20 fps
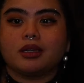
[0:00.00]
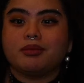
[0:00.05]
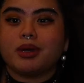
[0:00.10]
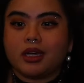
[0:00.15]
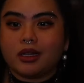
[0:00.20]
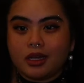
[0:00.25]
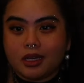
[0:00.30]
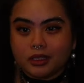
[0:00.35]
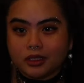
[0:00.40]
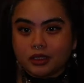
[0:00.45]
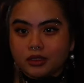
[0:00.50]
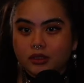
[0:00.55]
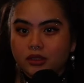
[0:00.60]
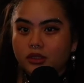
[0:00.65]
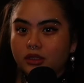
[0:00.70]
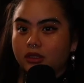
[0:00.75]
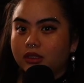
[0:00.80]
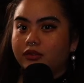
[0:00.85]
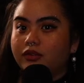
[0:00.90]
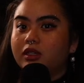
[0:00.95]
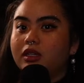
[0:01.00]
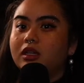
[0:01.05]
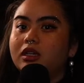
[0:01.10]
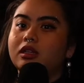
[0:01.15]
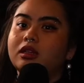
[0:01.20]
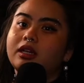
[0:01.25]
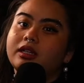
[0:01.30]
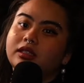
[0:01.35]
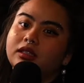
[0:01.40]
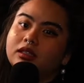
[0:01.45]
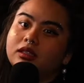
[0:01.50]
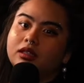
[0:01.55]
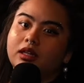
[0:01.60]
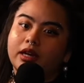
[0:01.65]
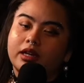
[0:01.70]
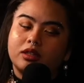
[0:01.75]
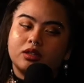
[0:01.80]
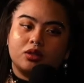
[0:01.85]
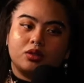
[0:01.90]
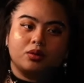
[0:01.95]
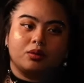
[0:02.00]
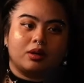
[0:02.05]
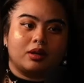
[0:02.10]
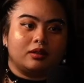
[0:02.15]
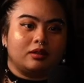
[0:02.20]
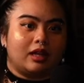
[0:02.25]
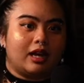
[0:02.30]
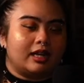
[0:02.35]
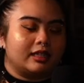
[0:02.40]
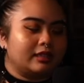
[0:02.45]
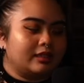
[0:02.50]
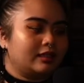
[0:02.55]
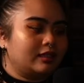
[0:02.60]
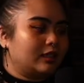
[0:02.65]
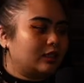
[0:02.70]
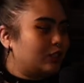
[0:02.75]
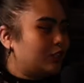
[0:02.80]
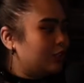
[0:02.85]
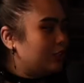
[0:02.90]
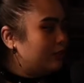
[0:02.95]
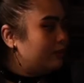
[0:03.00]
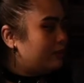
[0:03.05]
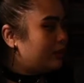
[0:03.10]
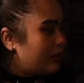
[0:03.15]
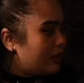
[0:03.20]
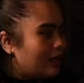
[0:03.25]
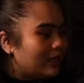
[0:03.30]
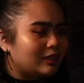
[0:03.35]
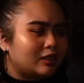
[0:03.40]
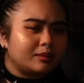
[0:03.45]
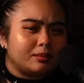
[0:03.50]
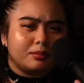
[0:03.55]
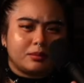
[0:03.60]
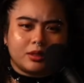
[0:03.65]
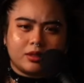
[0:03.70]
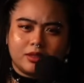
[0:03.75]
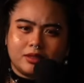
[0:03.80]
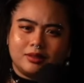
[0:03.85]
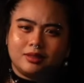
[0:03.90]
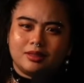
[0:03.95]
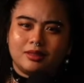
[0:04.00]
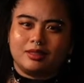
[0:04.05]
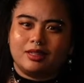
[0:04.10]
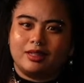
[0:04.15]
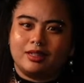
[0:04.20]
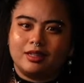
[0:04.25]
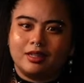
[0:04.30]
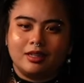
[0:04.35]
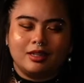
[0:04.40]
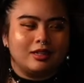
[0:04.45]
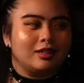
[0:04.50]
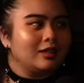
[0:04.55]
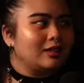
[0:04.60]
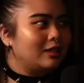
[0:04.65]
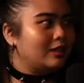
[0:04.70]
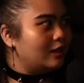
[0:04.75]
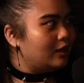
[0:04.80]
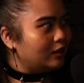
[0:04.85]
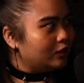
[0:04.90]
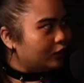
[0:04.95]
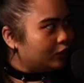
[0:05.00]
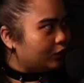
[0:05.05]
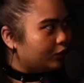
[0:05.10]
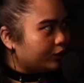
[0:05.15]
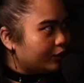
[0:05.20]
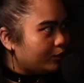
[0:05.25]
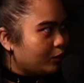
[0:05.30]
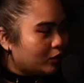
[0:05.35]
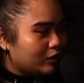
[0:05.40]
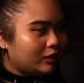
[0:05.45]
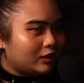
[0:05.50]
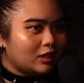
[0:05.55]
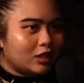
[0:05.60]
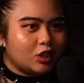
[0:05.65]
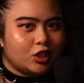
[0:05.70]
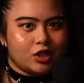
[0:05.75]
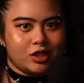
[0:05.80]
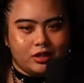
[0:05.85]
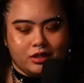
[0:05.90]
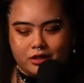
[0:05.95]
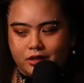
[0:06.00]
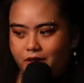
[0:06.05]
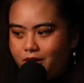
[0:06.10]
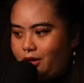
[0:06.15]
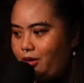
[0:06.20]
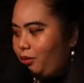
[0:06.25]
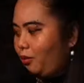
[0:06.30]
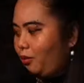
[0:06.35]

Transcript: about exclusivity, let's get to our last section. But esper, you say, there's 3 more sections here.